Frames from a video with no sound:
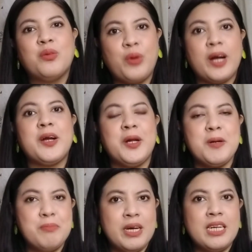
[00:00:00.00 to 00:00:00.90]
where
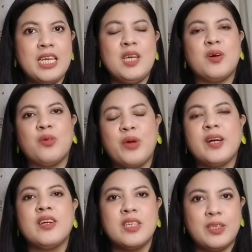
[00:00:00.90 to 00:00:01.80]
your money or
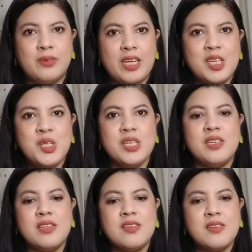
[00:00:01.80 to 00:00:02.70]
where your
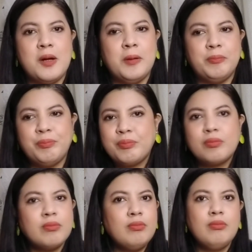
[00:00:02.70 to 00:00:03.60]
donations
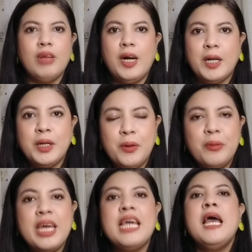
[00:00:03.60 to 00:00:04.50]
are
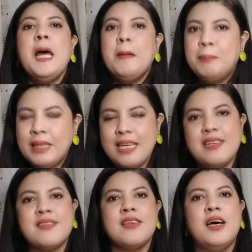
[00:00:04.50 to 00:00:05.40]
going,
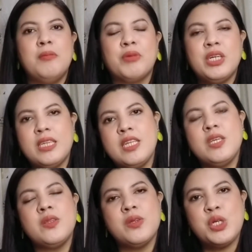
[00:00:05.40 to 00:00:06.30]
please
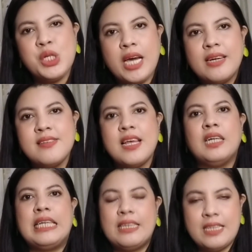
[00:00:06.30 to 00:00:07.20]
continue to check us
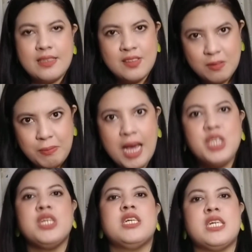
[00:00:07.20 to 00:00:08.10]
out at Titas of
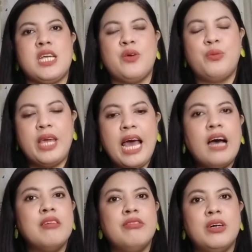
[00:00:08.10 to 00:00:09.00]
Pageantry. We
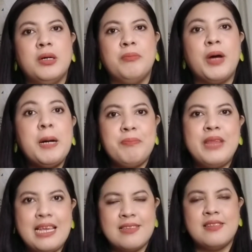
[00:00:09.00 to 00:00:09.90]
have
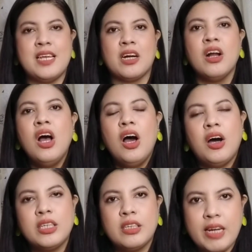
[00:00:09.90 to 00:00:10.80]
updates there
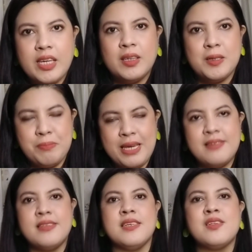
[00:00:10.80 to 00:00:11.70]
on a regular
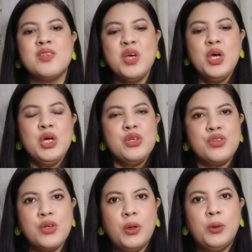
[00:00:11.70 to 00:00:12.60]
basis.
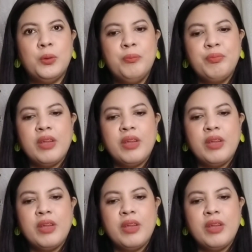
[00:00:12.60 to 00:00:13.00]
So